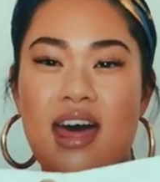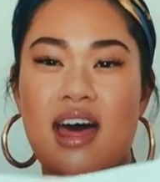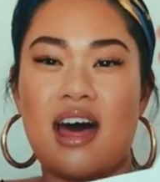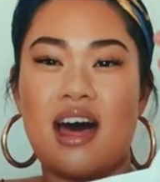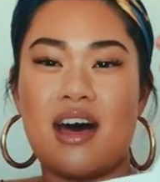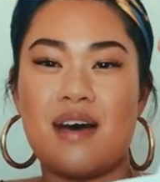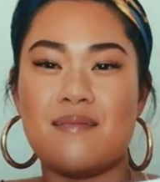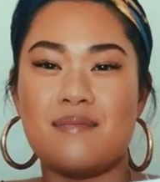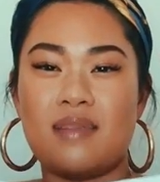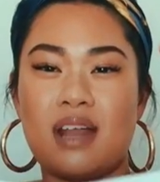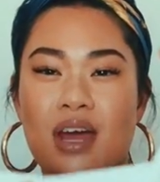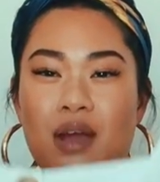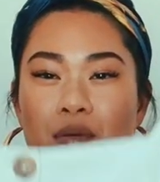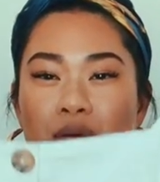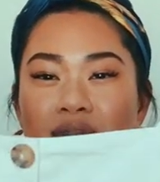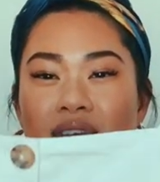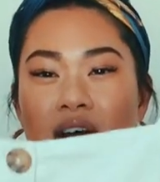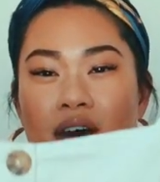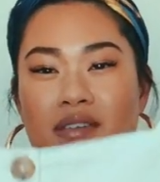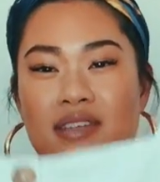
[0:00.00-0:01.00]
Um, like
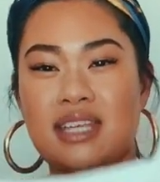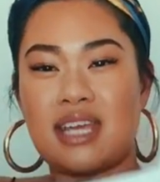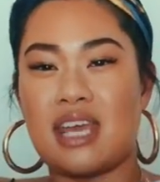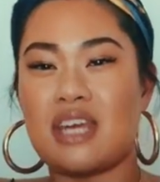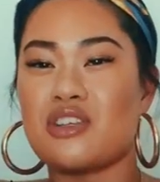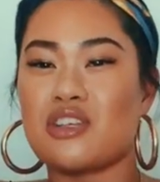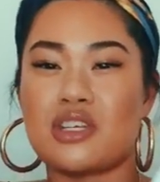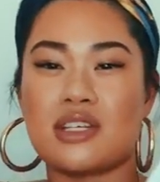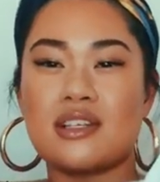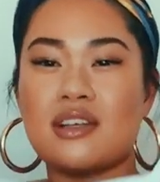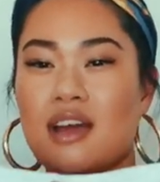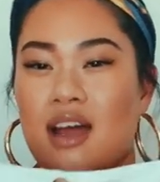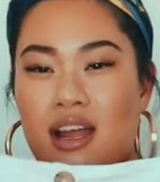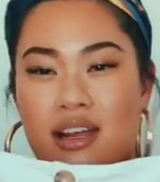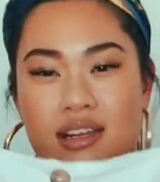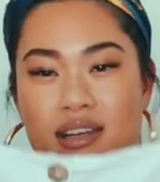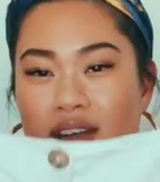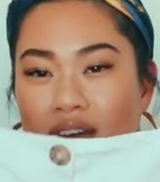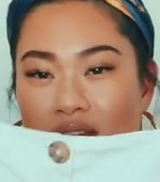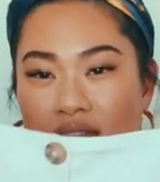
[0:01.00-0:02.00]
without it, it just looked
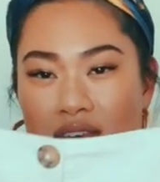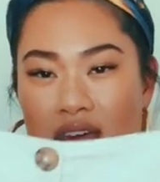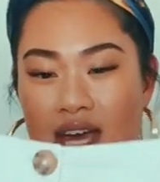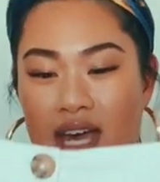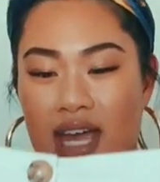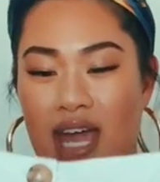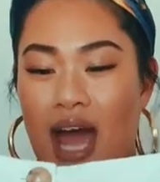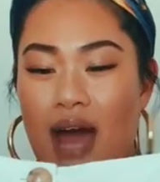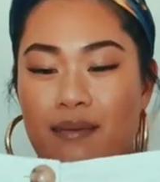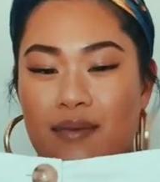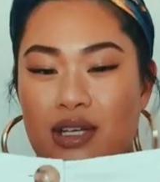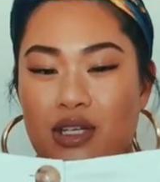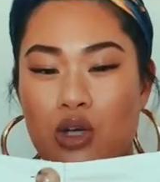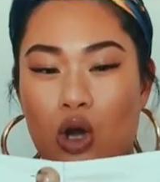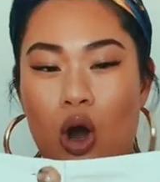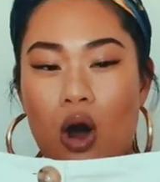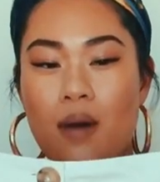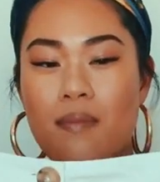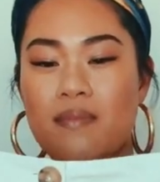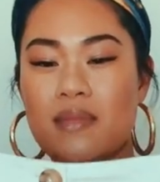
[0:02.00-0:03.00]
like another cami
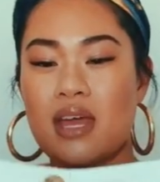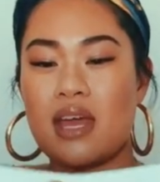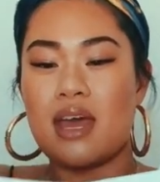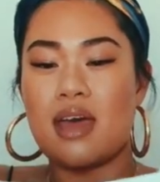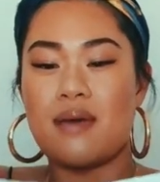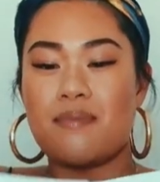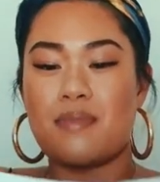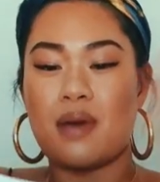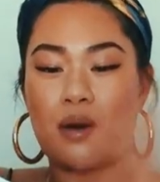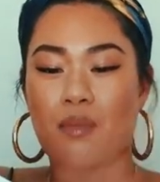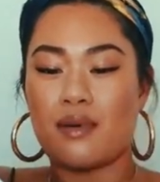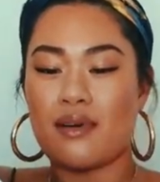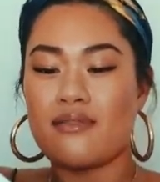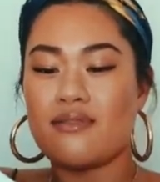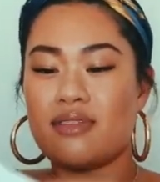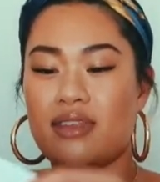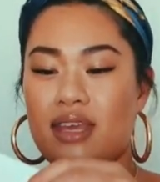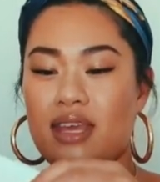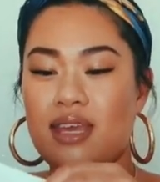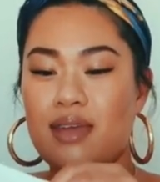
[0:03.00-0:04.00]
top but
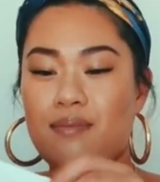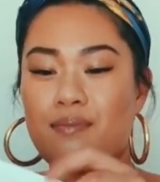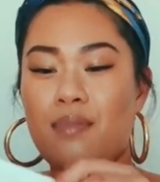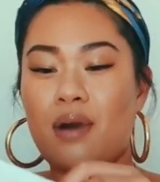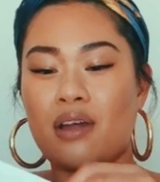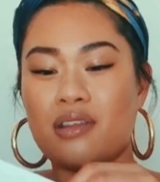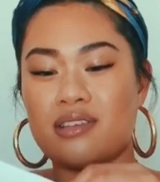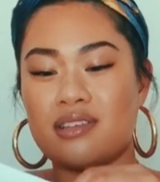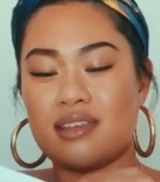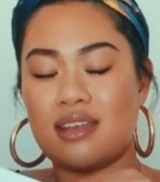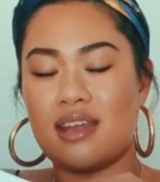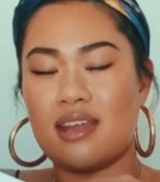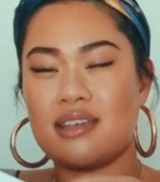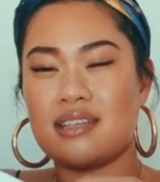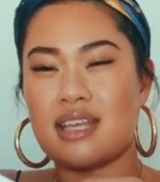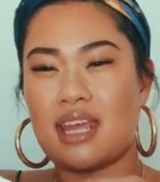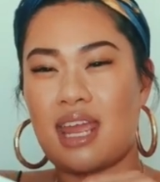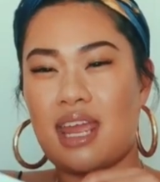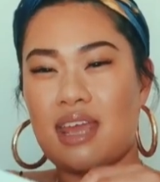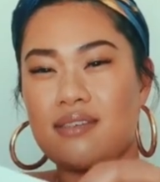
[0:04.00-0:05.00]
with the
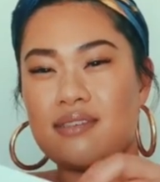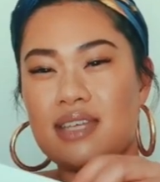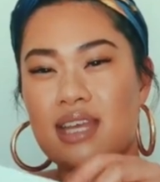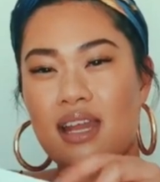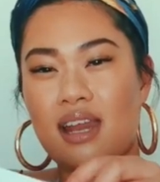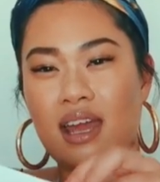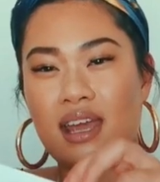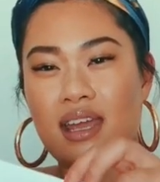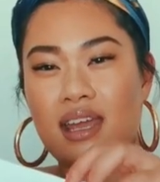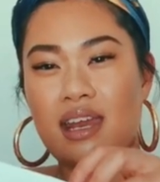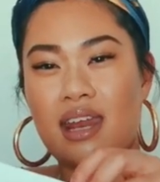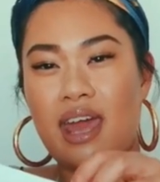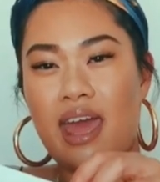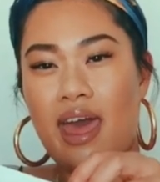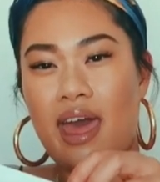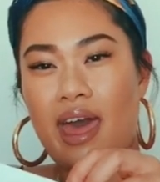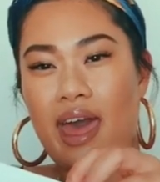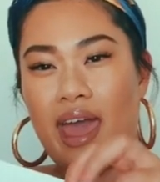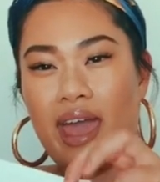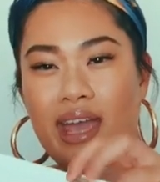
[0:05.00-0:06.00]
buttons it gives it like an
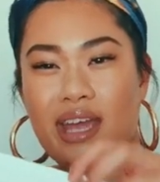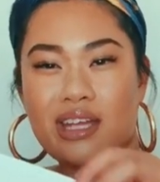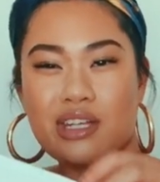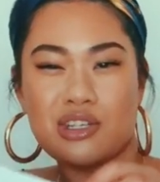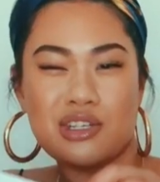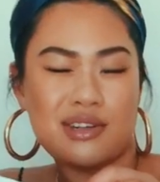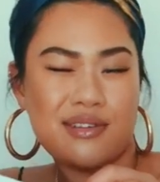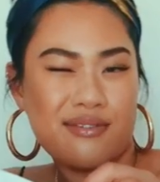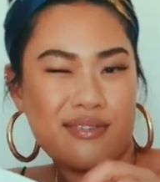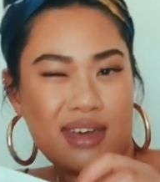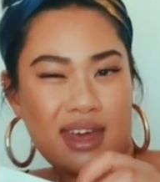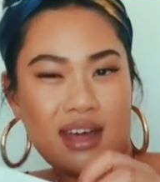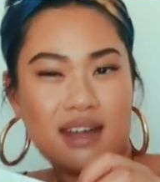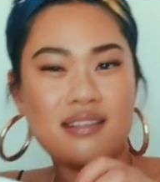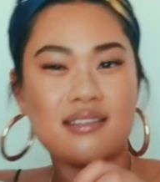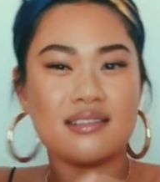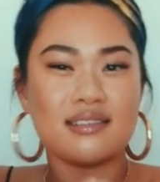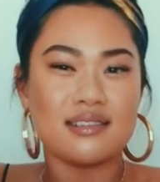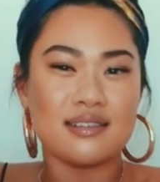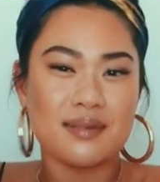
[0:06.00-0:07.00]
aged
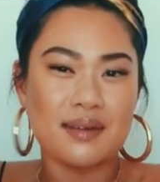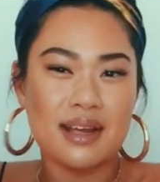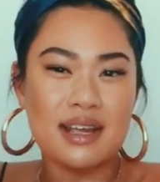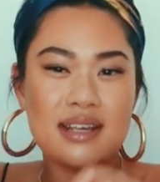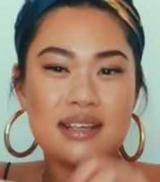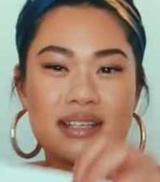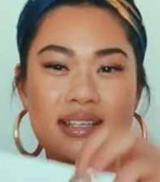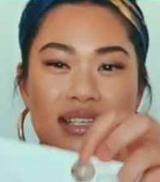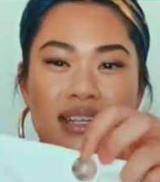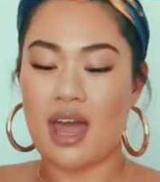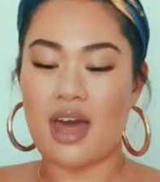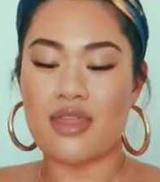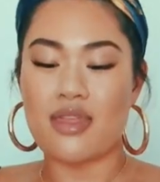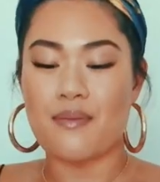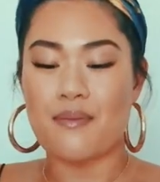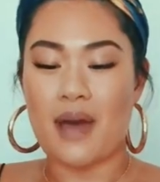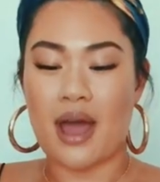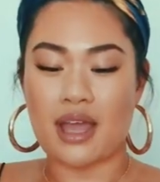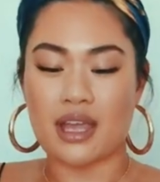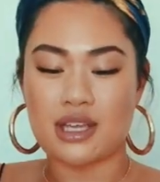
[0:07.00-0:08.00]
feel almost. At
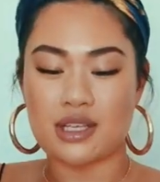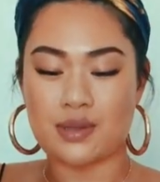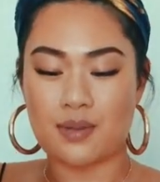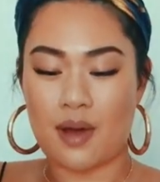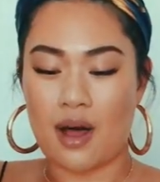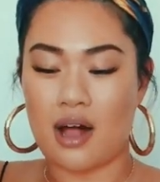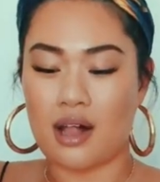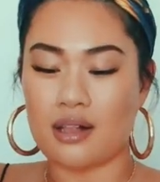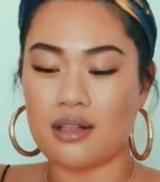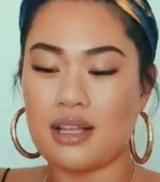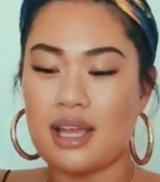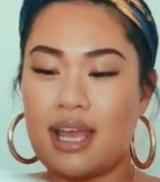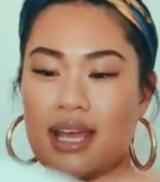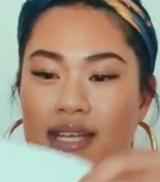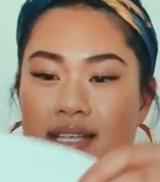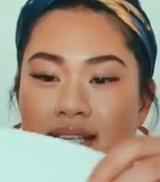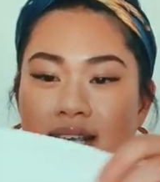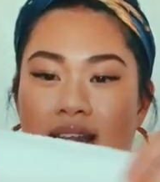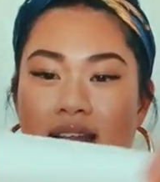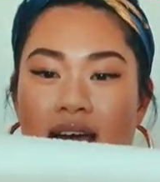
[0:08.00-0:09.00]
the back as well
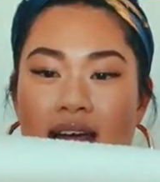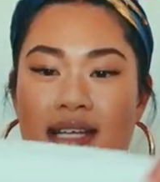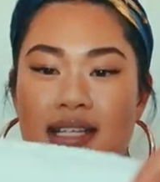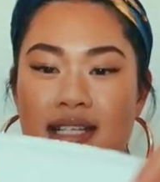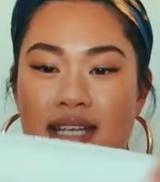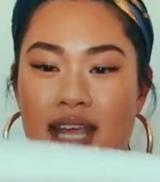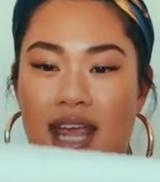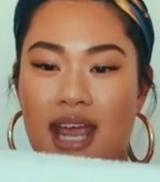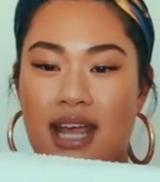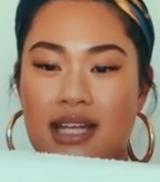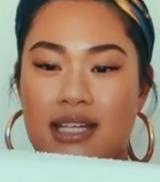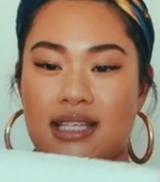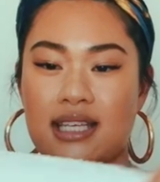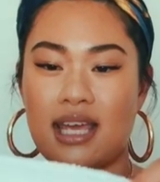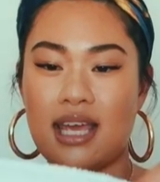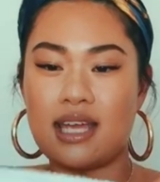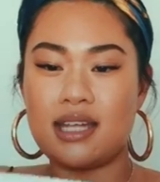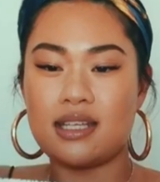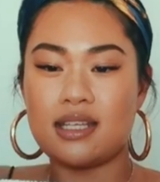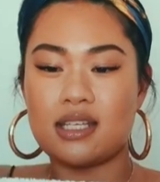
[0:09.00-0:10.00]
is
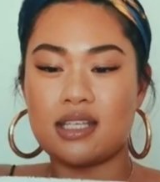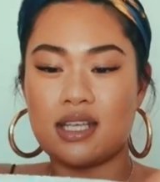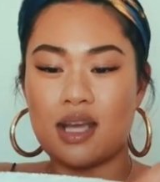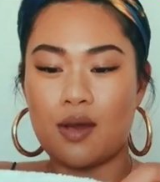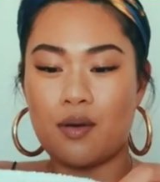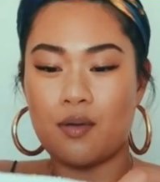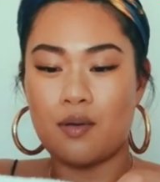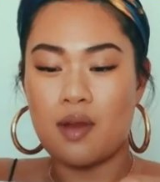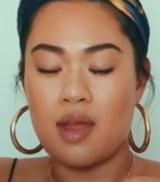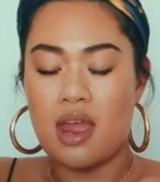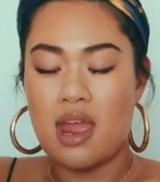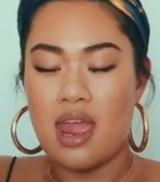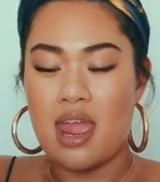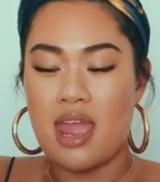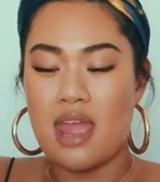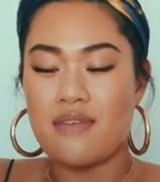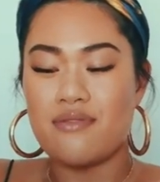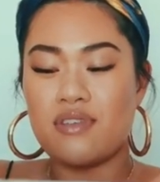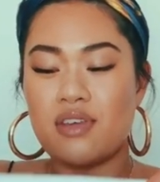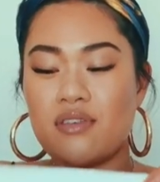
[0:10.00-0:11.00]
elasticated so
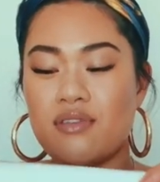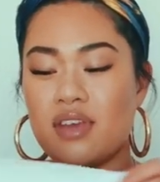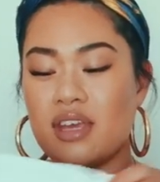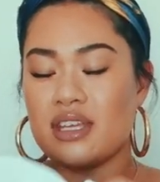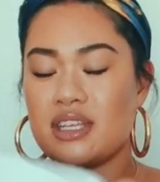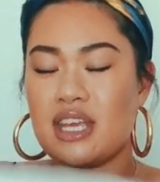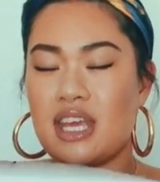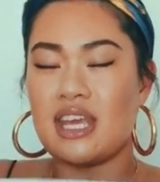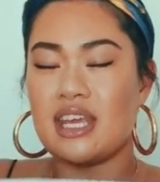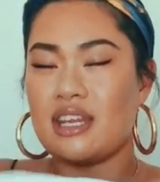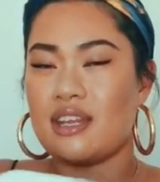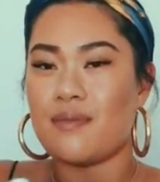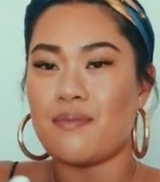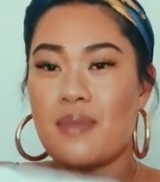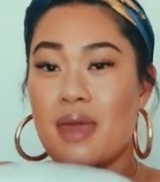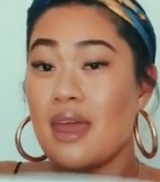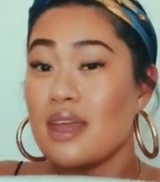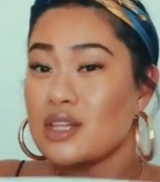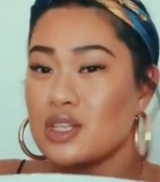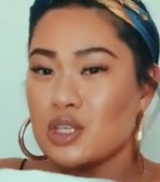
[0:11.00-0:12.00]
if you've eaten a
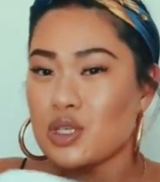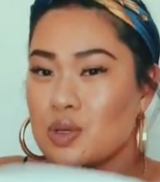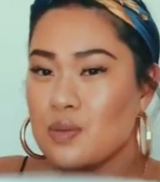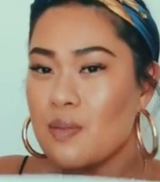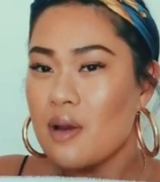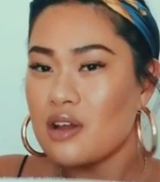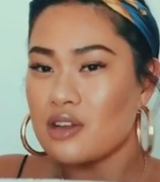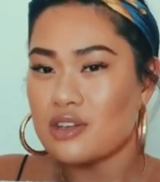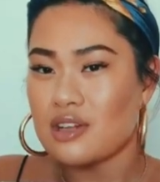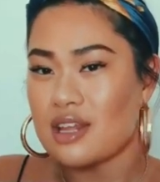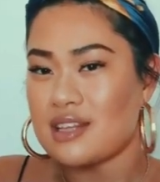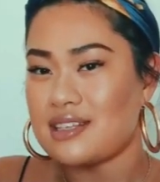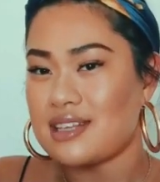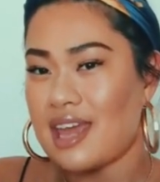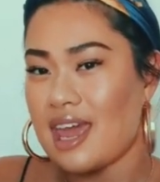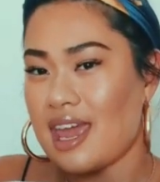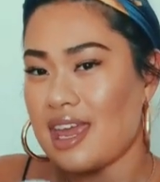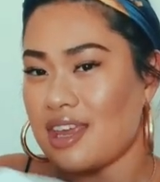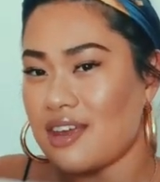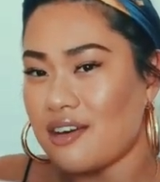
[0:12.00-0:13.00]
bit too much that
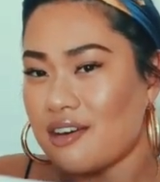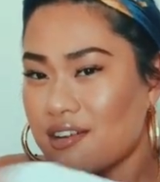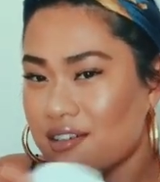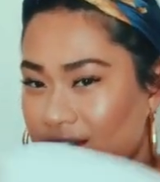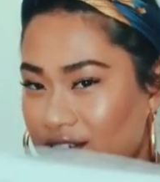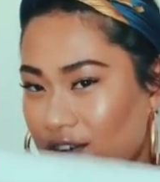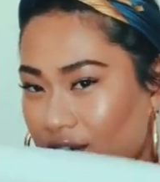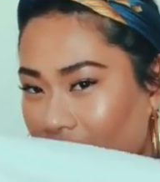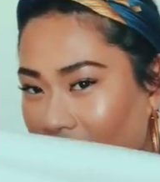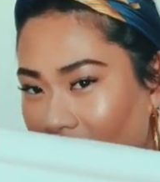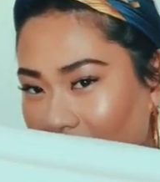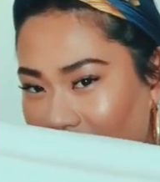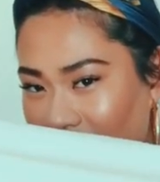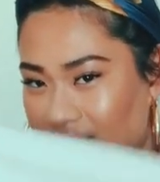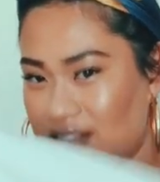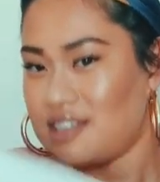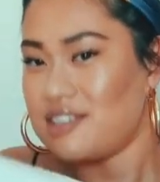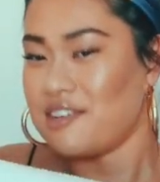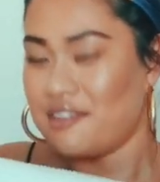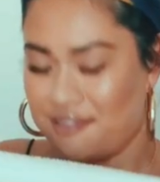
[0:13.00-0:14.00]
day you're, you're
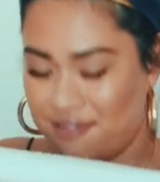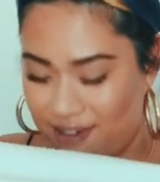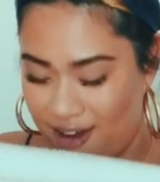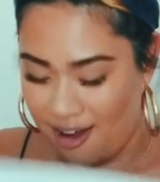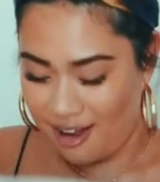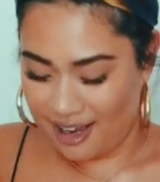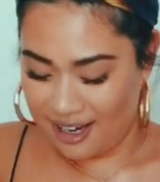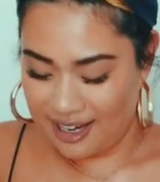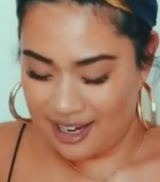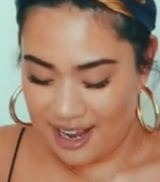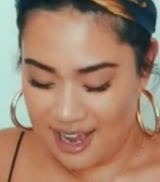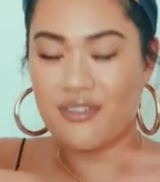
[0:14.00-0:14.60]
covered, you're fine.